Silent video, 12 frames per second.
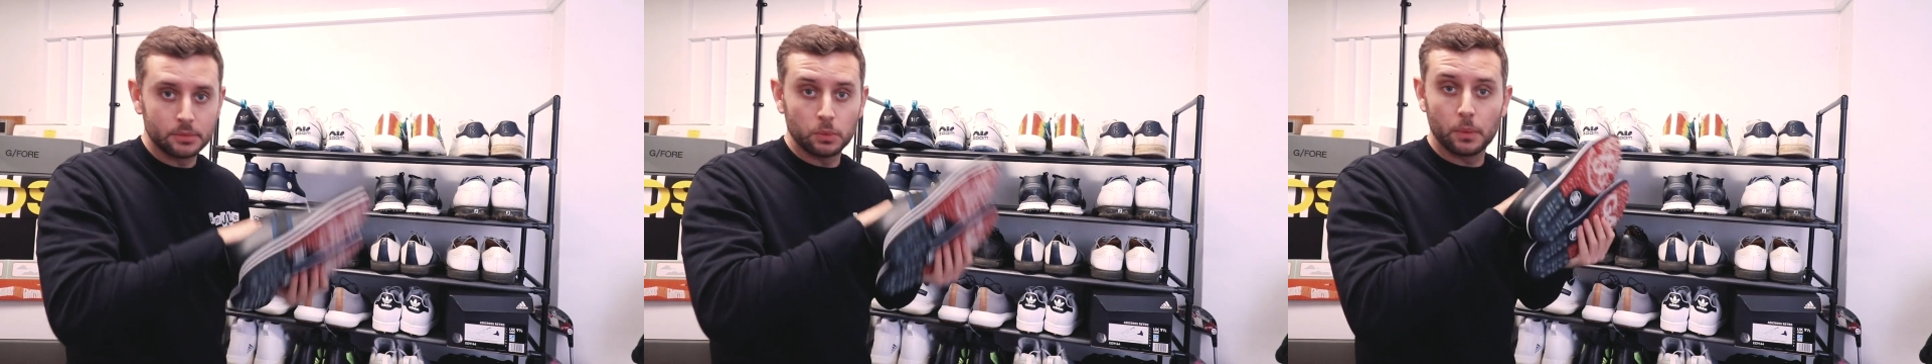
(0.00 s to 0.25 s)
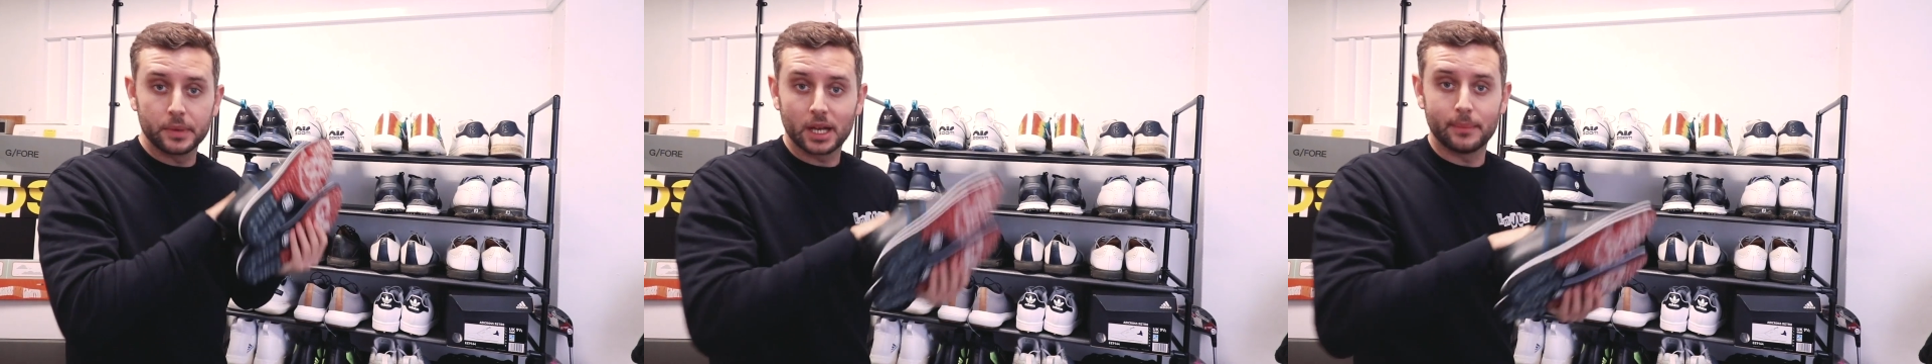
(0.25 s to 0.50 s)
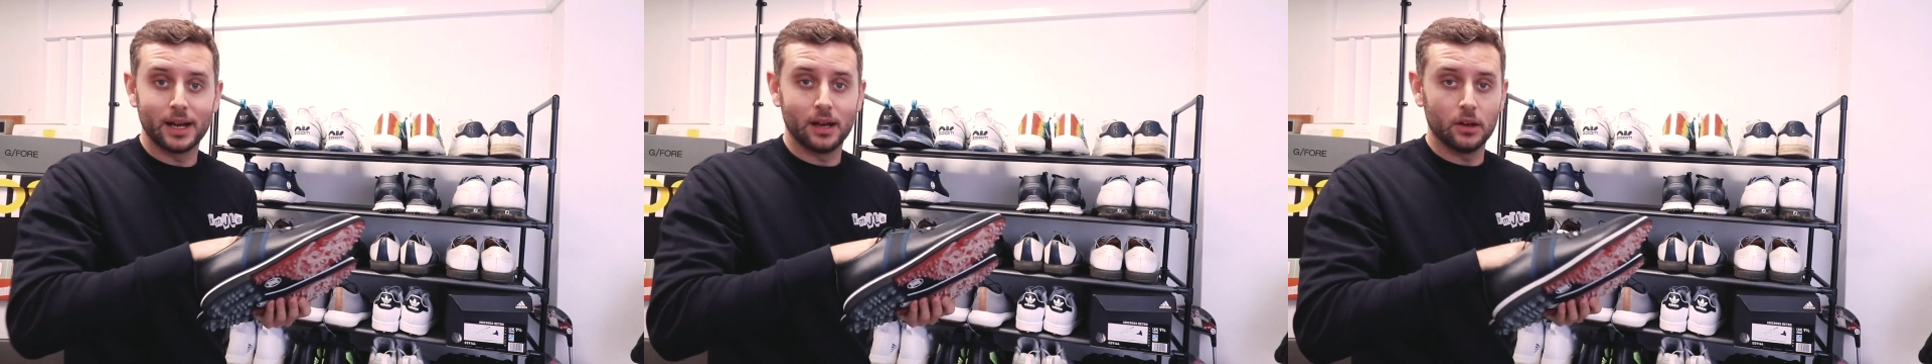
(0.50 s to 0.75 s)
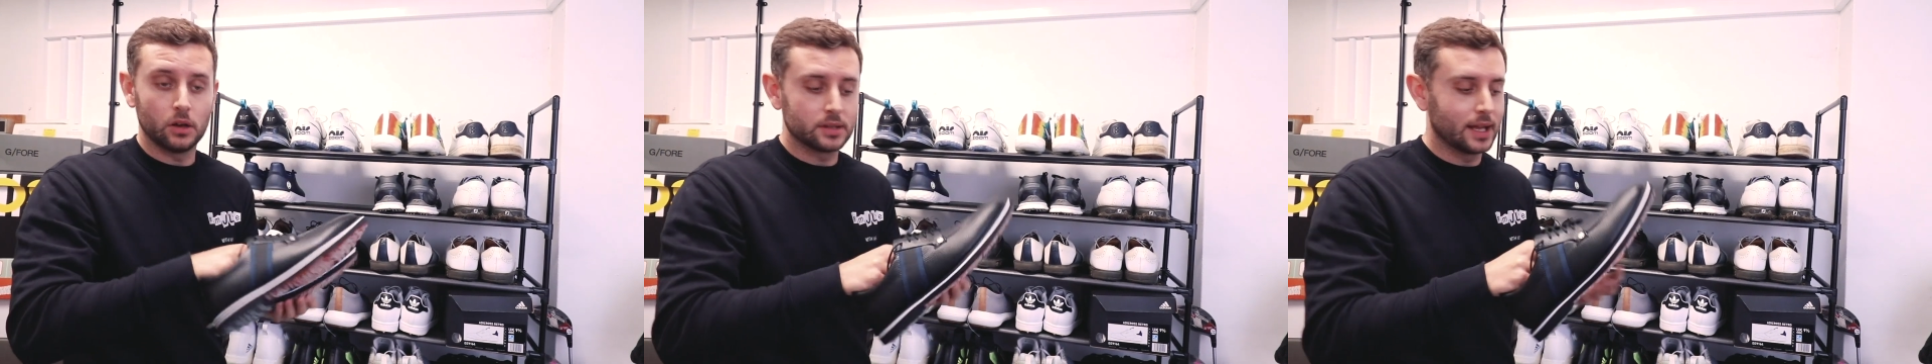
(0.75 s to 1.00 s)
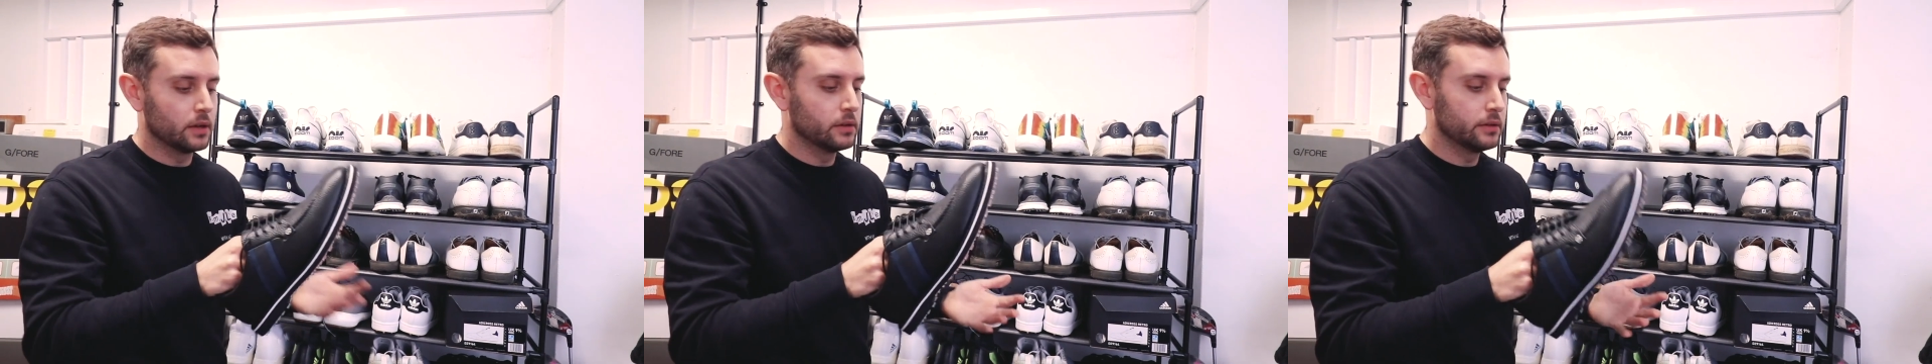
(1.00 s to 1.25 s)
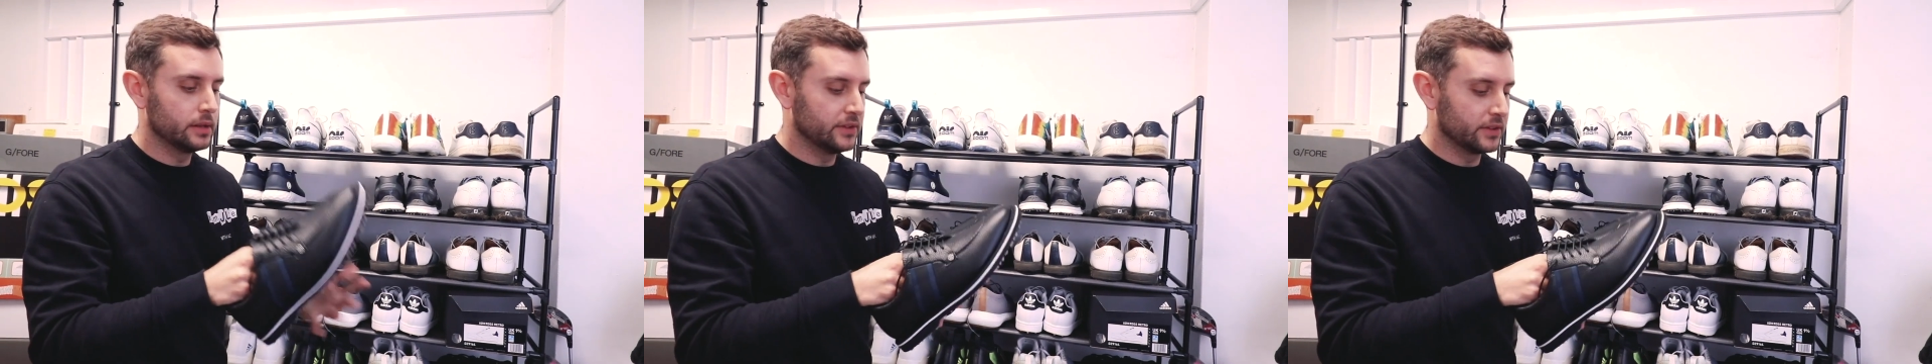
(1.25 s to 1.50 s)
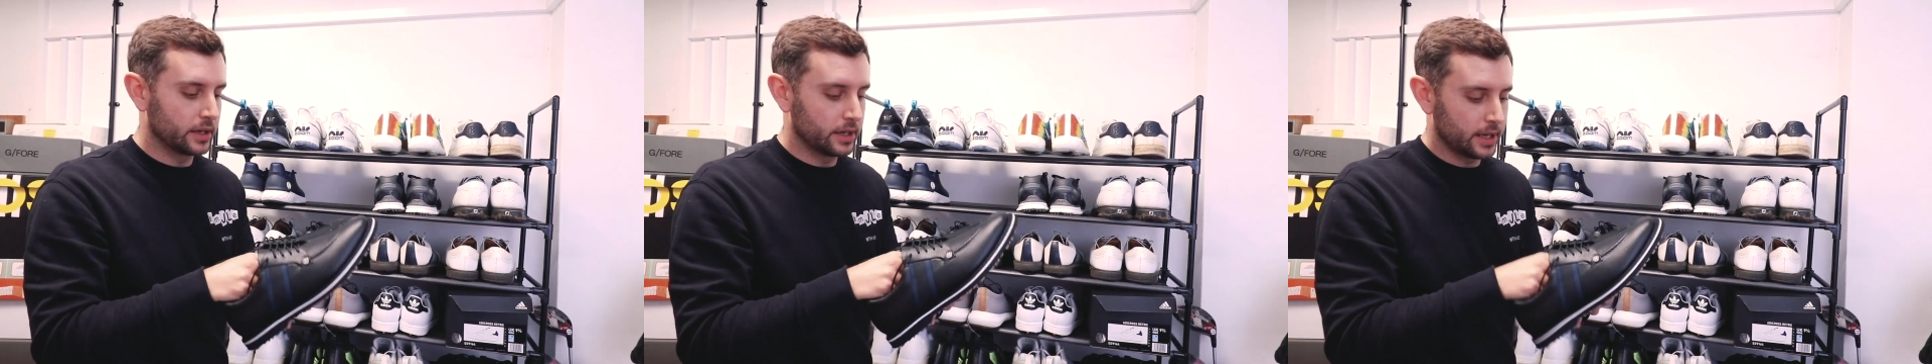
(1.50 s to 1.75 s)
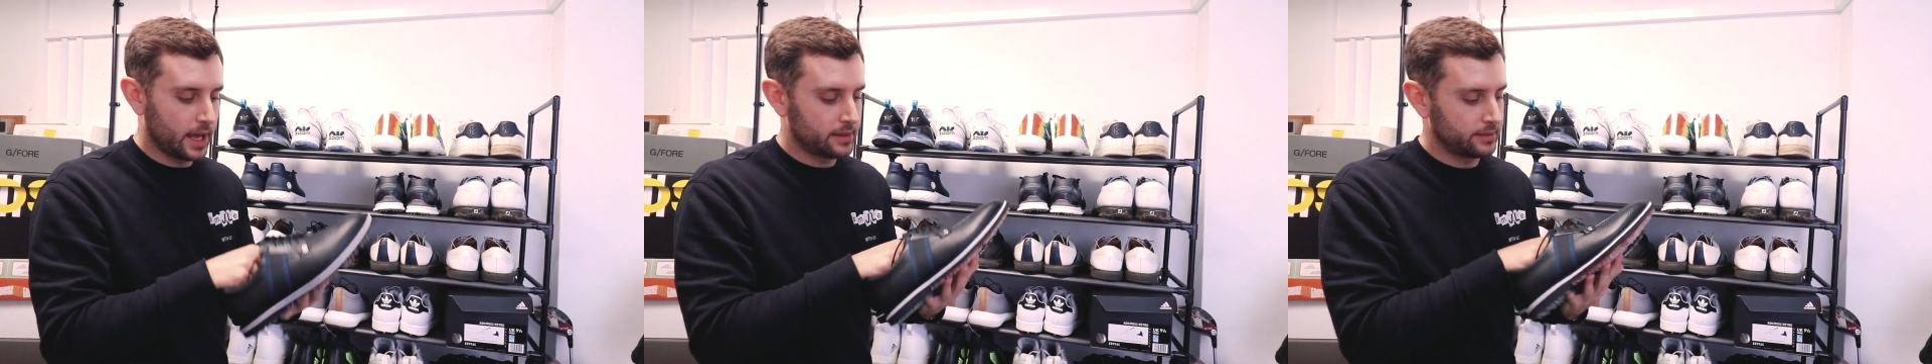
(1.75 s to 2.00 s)
When we come out of lockdown, these are
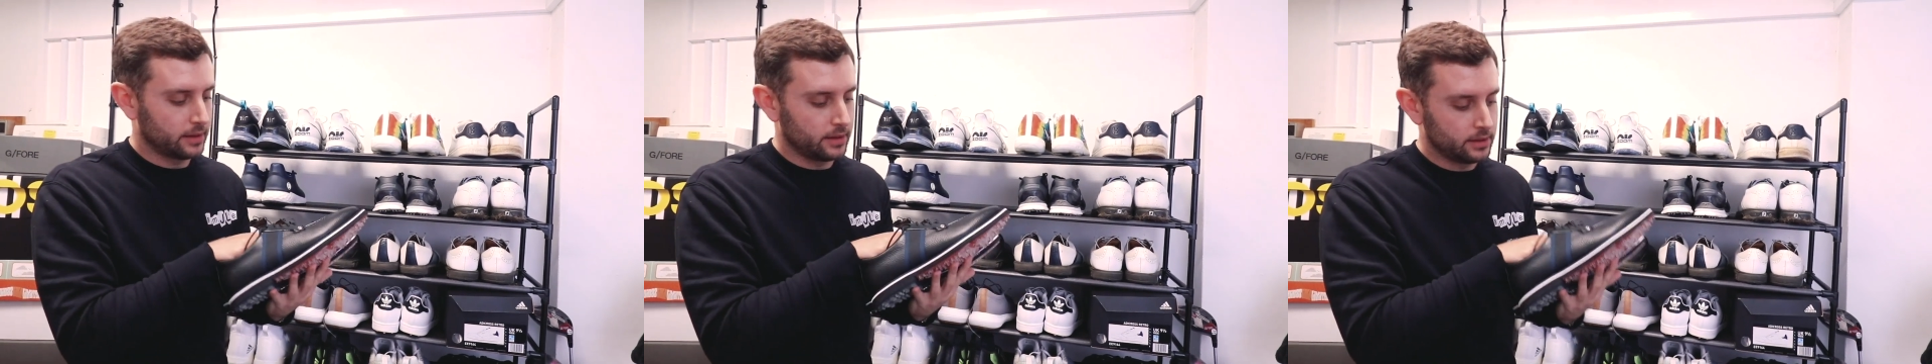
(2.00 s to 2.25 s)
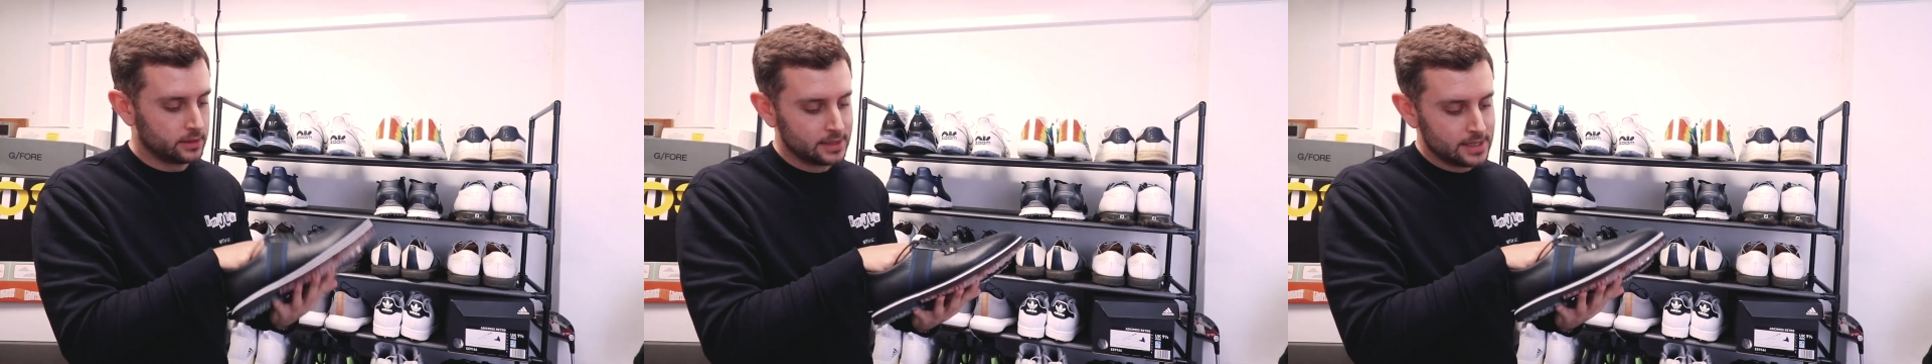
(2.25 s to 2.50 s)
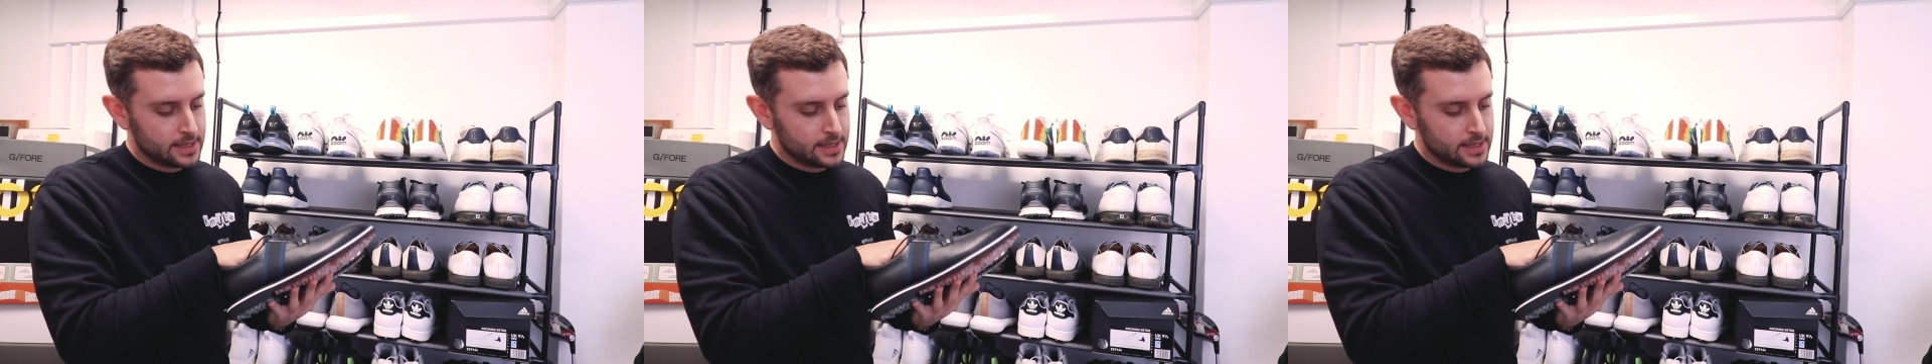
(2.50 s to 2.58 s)
gonna get a